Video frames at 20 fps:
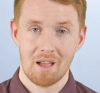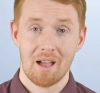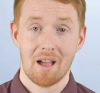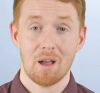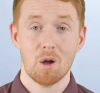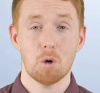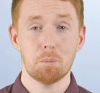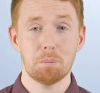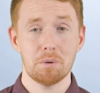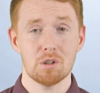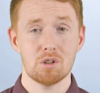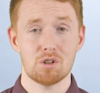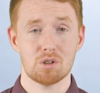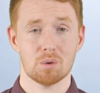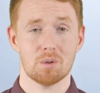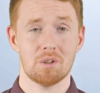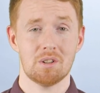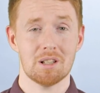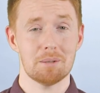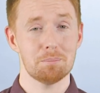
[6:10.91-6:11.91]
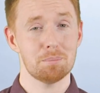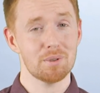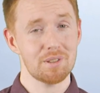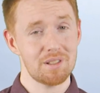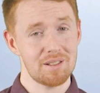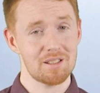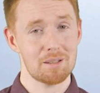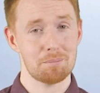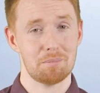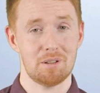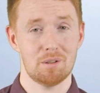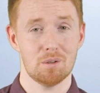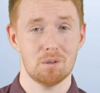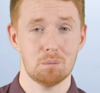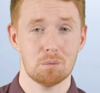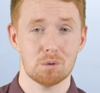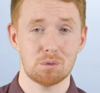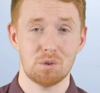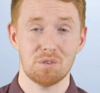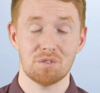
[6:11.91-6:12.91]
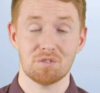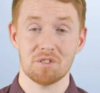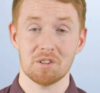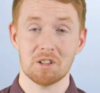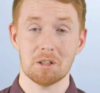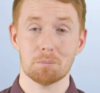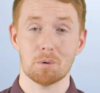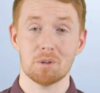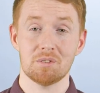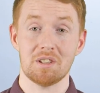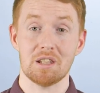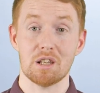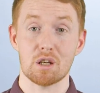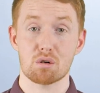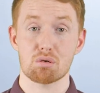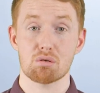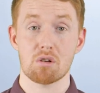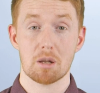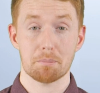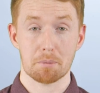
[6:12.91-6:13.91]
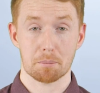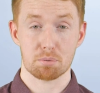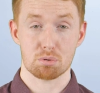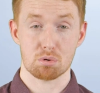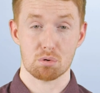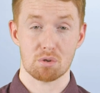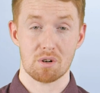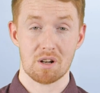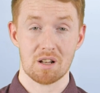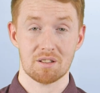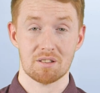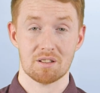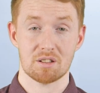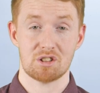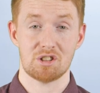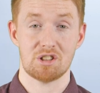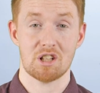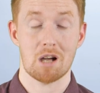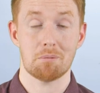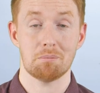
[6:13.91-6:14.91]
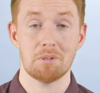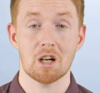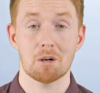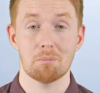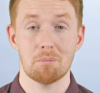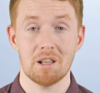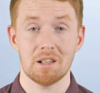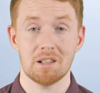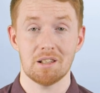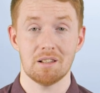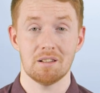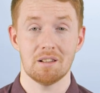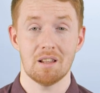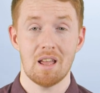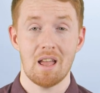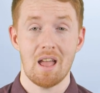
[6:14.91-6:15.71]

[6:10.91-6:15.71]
I hope you enjoyed, and please let me know what you think about the incredible progress that Xiaomi are making